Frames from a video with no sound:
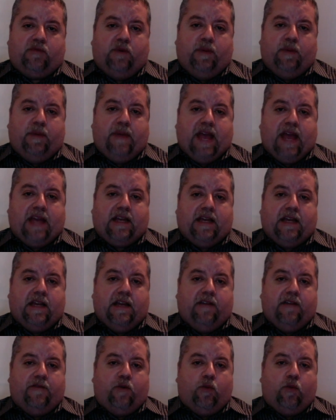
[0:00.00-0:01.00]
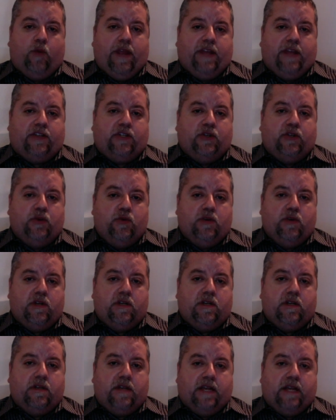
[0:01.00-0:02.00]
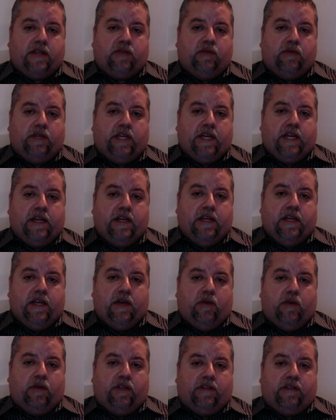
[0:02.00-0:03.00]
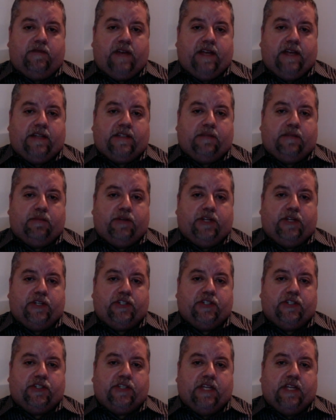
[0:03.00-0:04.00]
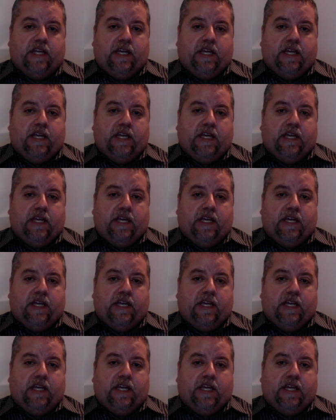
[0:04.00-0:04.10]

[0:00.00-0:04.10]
We'll be back for week 2 next weekend with advice and predictions.